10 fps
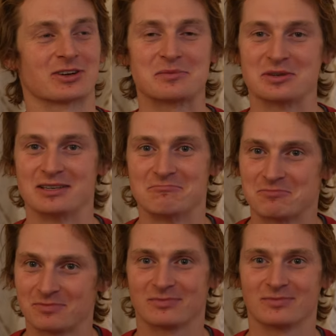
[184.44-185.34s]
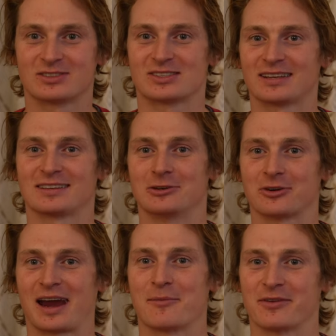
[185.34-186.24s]
you're gonna be sitting
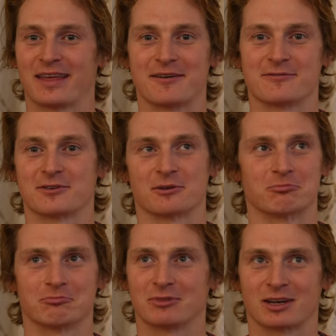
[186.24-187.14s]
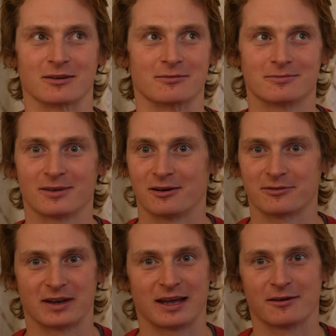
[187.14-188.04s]
your camera there for you know
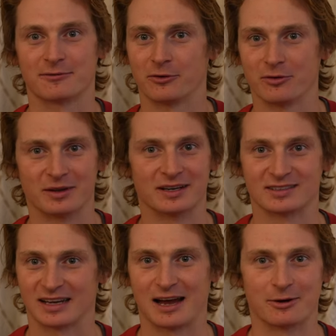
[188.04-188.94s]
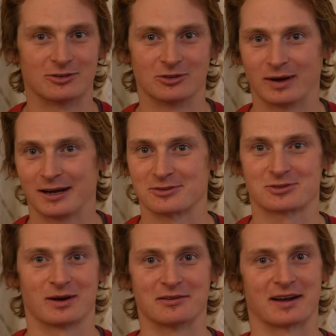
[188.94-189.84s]
half an hour 40 minutes an hour two hours
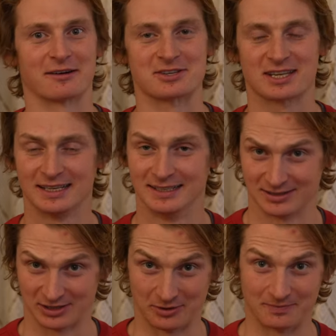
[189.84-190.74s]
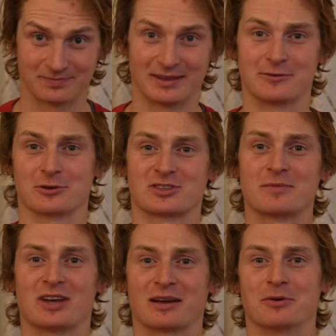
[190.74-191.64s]
12 hours so if your
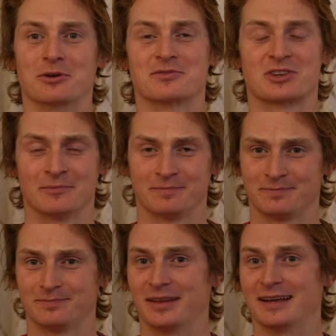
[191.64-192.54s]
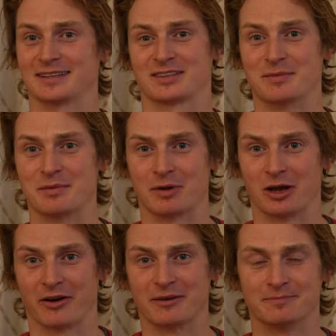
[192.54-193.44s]
subject moves it's gonna be
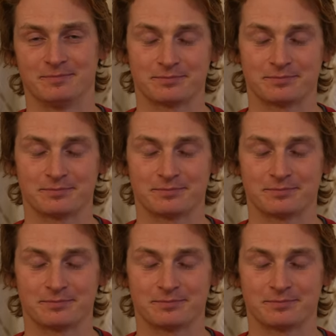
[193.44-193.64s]
blurry.